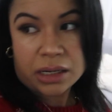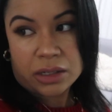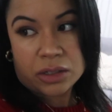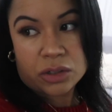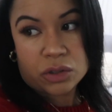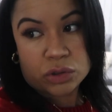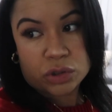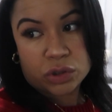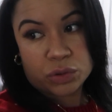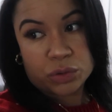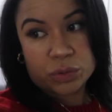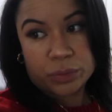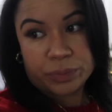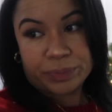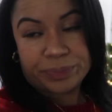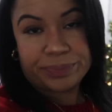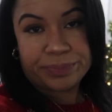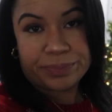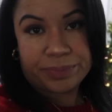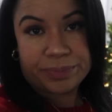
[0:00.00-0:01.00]
got go
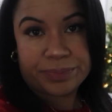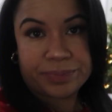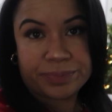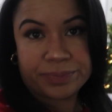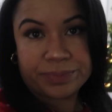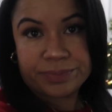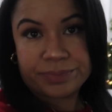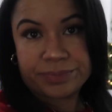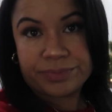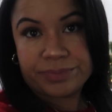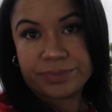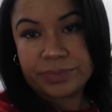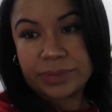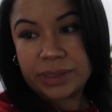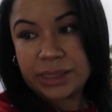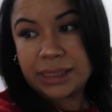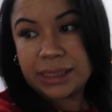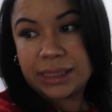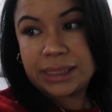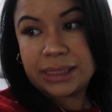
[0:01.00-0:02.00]

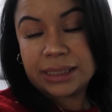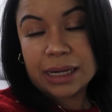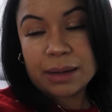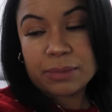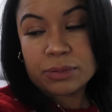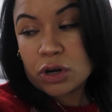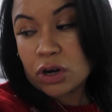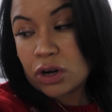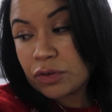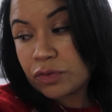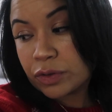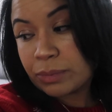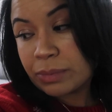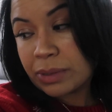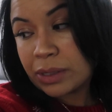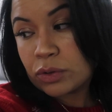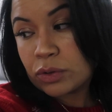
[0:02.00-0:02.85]
to Top Golf with my